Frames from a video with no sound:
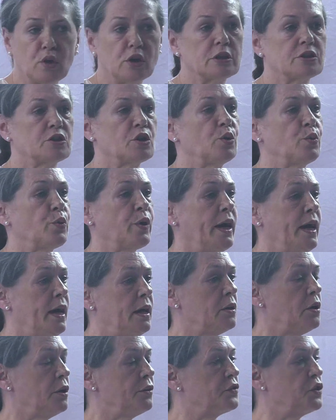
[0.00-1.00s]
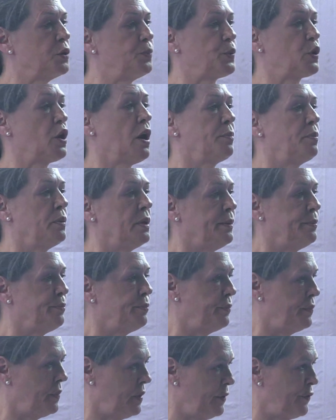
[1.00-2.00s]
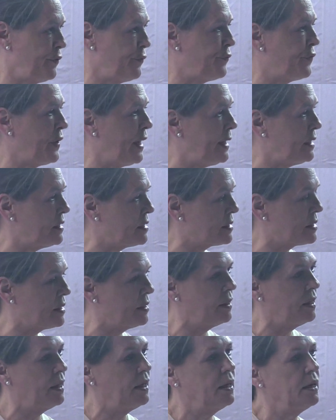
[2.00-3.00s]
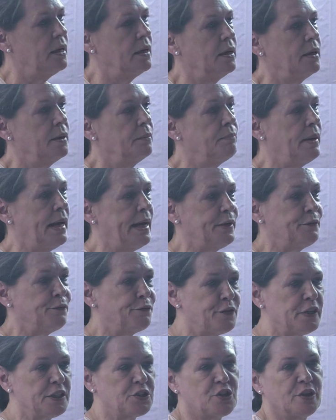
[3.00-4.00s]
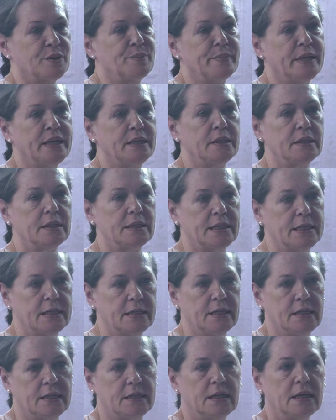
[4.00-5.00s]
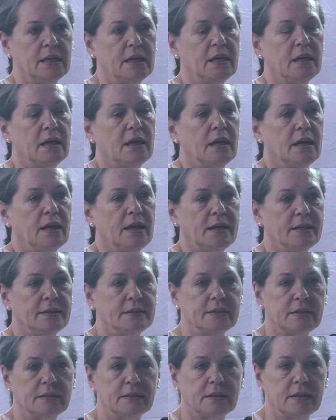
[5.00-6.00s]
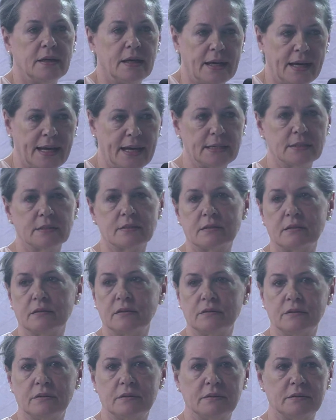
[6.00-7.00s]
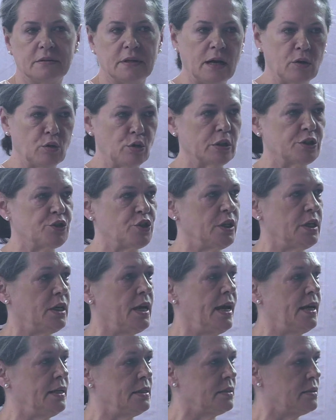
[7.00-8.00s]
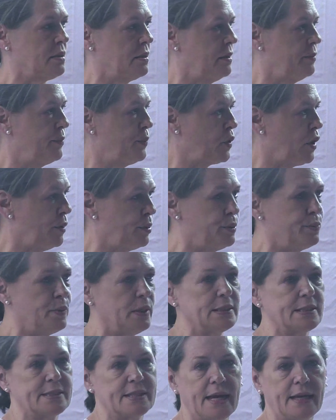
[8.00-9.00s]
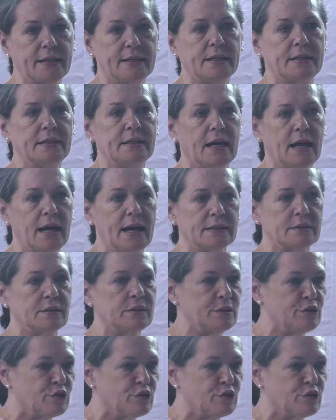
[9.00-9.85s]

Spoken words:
also aware of the problem faced by fishermen here, and as Rahul ji has probably said in other